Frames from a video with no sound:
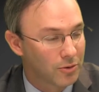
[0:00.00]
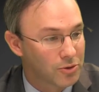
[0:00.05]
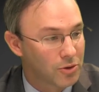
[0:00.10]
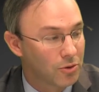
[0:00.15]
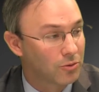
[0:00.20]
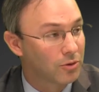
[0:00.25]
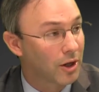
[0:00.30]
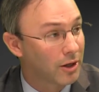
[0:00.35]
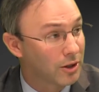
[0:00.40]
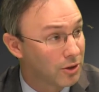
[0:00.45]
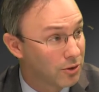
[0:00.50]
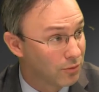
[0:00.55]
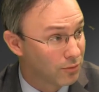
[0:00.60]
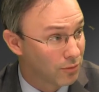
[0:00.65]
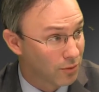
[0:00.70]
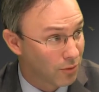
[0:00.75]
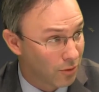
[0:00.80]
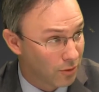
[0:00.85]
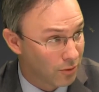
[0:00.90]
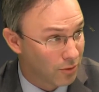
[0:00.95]
So thank you
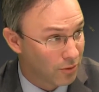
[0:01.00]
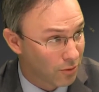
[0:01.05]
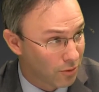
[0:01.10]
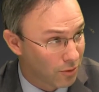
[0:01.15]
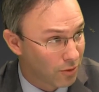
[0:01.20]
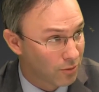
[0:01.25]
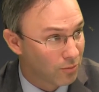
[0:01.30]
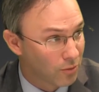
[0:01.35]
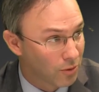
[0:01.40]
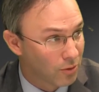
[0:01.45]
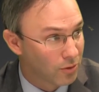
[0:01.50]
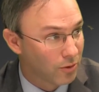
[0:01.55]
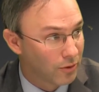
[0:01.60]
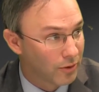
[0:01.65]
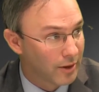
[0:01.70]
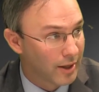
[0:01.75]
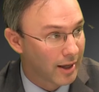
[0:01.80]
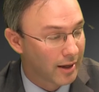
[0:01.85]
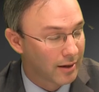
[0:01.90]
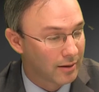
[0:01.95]
for all your hard work
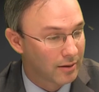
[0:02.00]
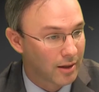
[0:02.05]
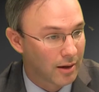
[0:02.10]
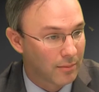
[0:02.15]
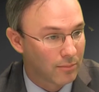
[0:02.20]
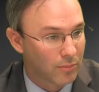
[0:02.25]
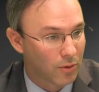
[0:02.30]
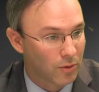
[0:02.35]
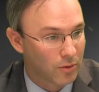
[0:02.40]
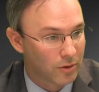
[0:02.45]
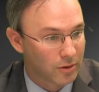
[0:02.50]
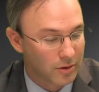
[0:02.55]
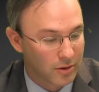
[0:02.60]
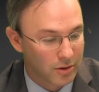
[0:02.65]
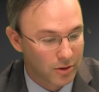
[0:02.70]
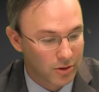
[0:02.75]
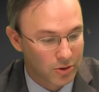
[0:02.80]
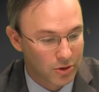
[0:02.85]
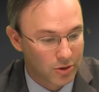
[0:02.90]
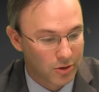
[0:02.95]
on that part of
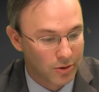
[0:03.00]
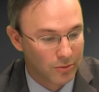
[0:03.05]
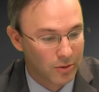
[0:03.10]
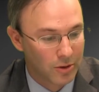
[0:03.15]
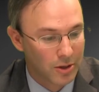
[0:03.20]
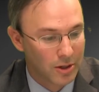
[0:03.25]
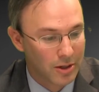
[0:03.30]
the issue.